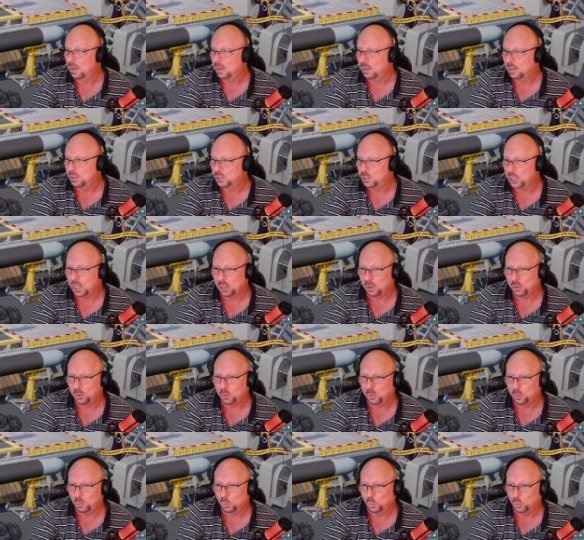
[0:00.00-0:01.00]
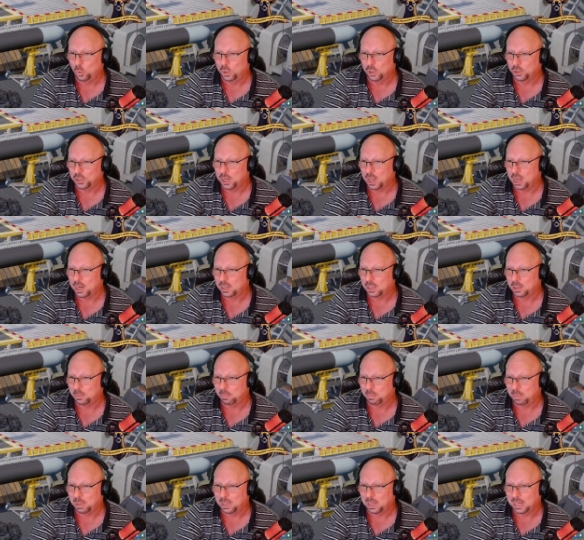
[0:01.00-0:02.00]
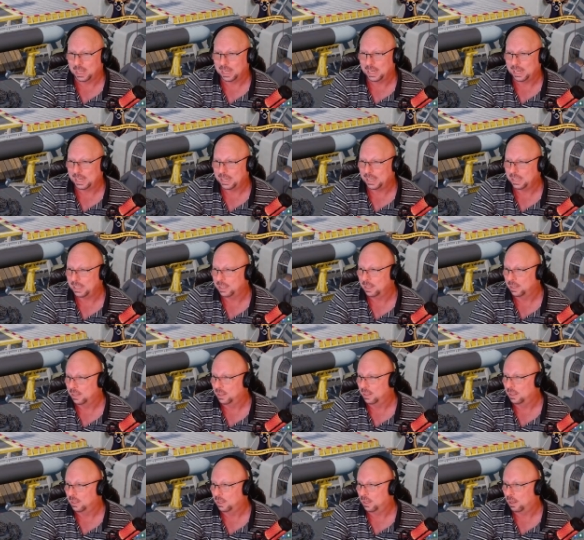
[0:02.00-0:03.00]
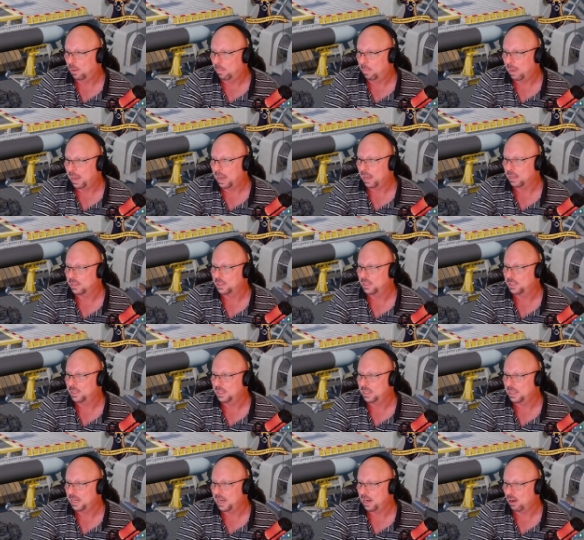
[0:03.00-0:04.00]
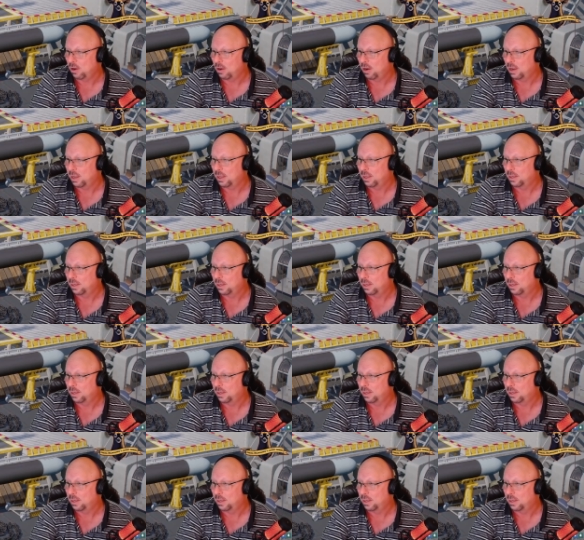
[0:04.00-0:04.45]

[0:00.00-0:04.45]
So will not complain about Sierra